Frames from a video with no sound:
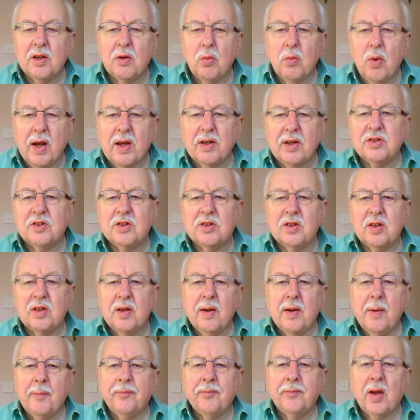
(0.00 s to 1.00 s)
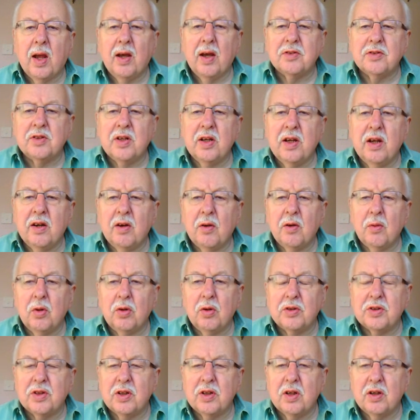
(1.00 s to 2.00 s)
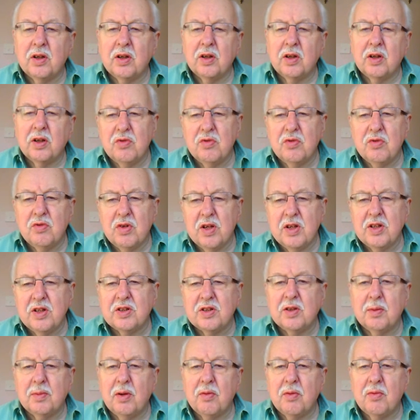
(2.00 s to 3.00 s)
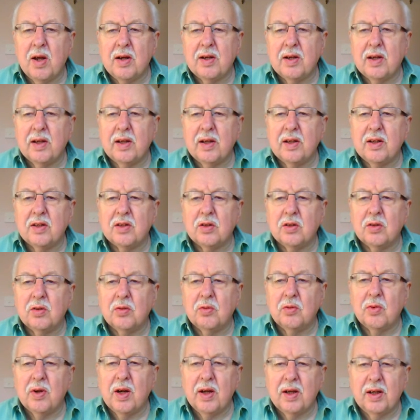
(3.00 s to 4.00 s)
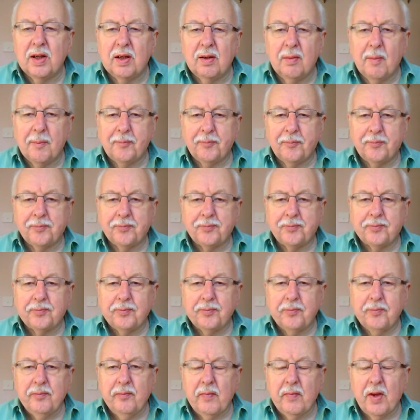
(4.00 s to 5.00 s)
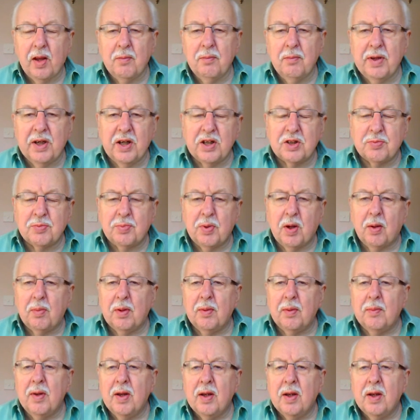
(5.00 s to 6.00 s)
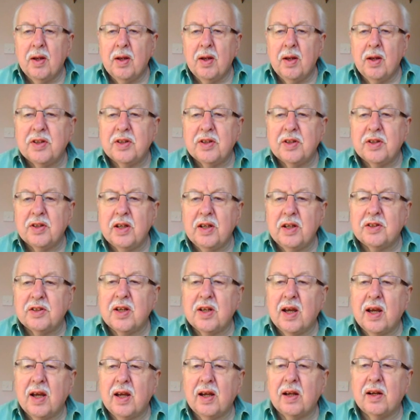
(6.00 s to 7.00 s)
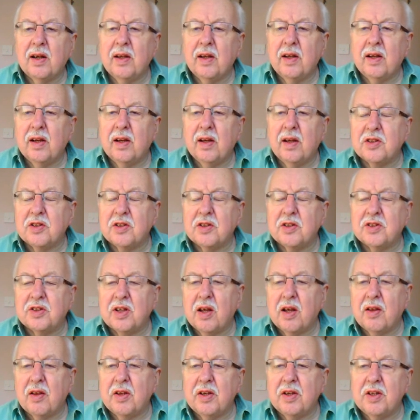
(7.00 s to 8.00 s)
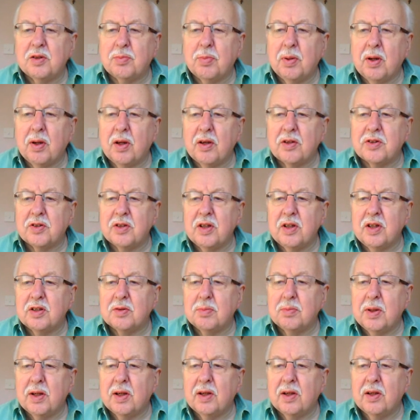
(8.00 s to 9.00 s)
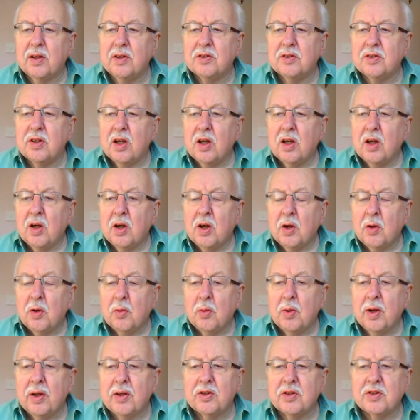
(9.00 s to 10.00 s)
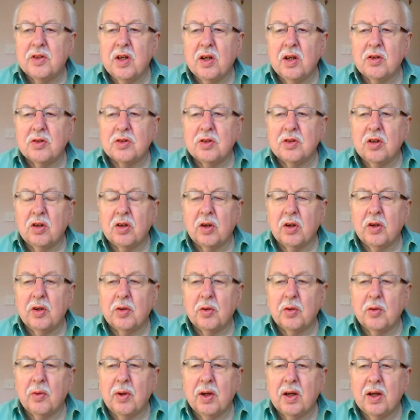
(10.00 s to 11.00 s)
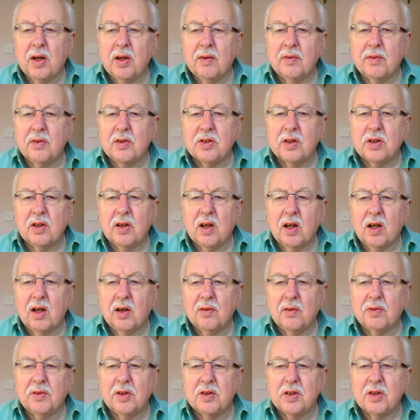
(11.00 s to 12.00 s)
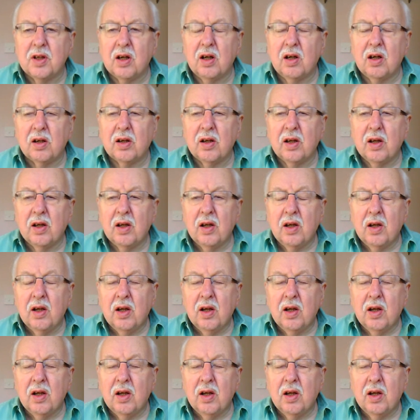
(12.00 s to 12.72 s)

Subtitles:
in the west, as here it will turn reasonably readily to rain. Biggest problem is East Anglia and the southeast parts of the East Midlands, where the snow is not going to arrive until after dark